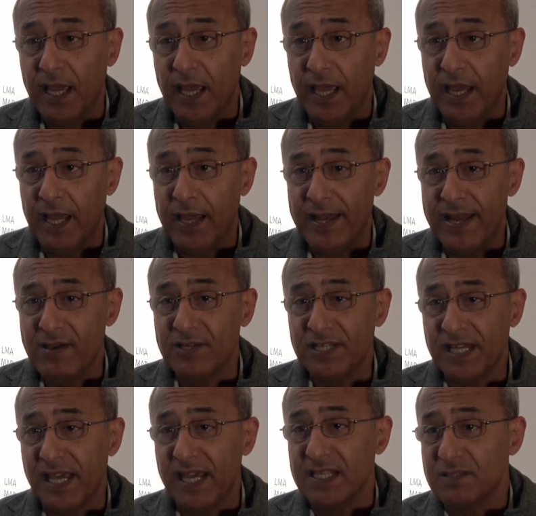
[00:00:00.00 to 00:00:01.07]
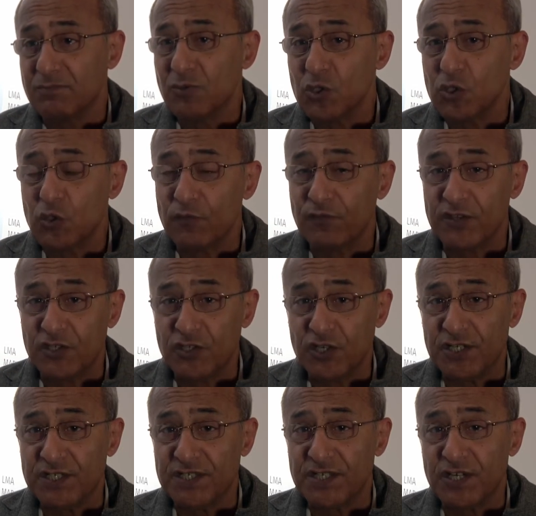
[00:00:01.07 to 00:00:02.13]
Nowadays, most of the
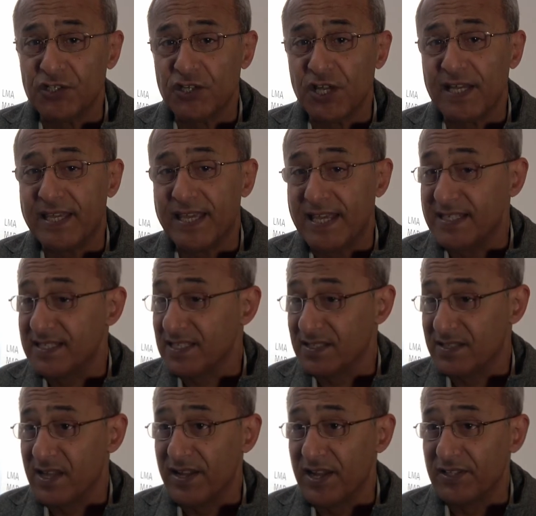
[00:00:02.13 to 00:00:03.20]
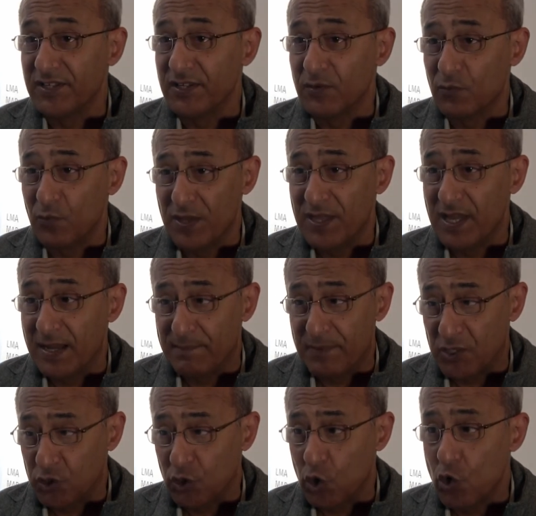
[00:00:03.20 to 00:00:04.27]
general surgical cases done with the
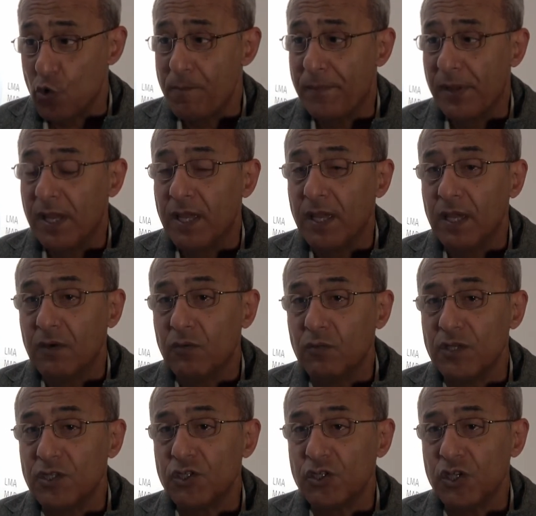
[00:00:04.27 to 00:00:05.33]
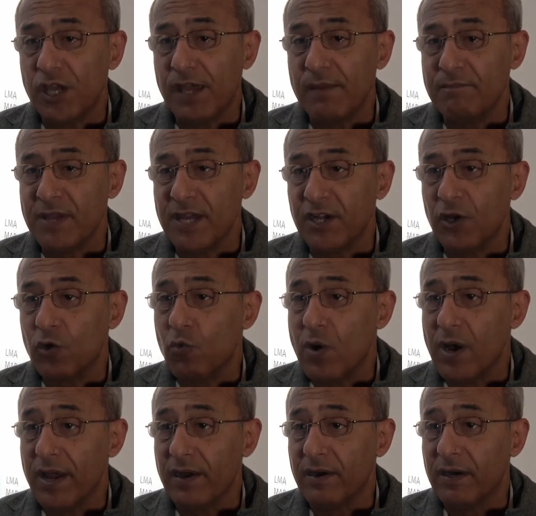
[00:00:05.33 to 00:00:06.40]
laparoscope, which may
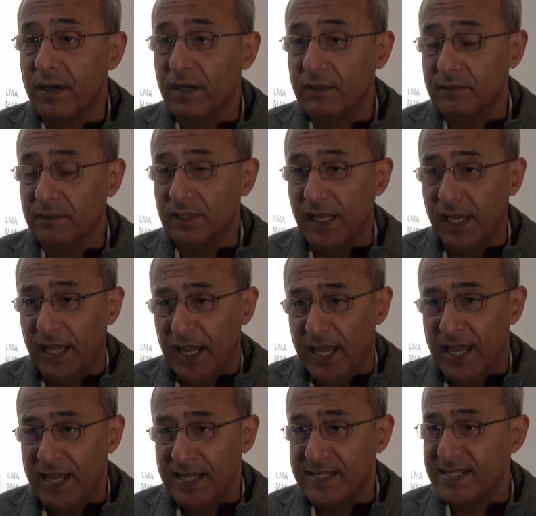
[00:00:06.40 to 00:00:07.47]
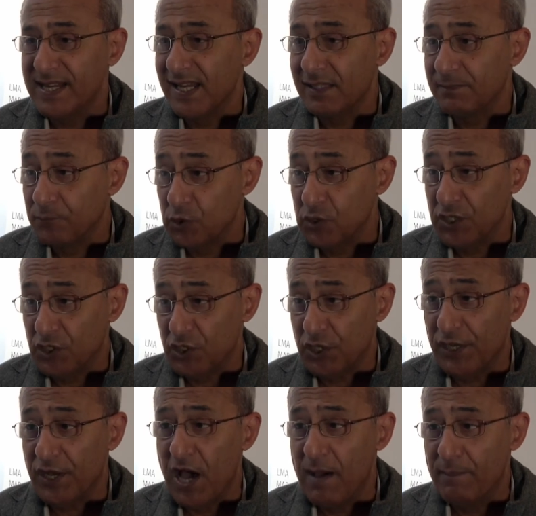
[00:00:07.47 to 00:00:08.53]
require head tilt
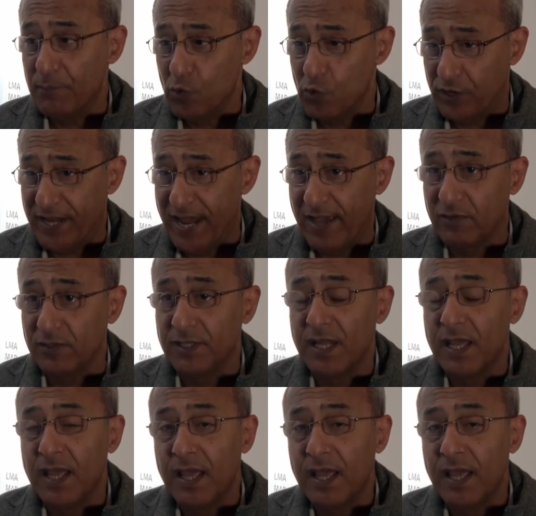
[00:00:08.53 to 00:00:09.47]
position up or down.